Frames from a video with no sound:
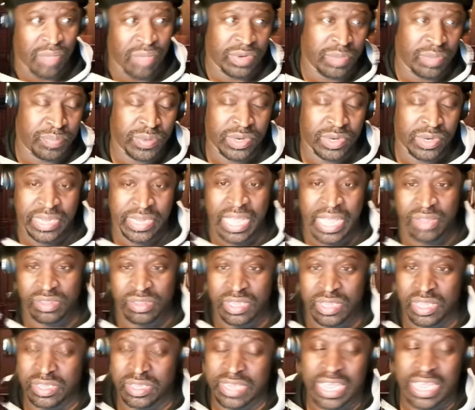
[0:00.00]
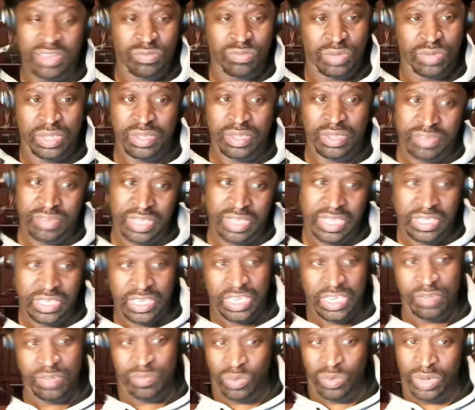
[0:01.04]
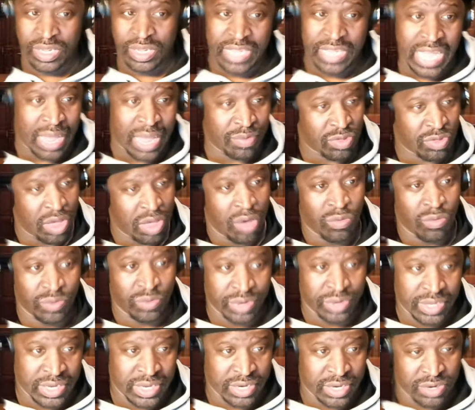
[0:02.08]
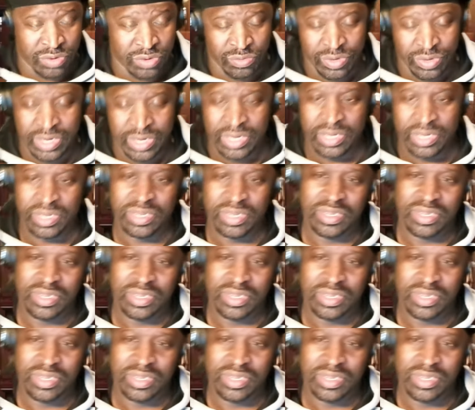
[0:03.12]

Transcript: and put it out there, that's what he said, Debo and Caps, y'all want to get in the ring?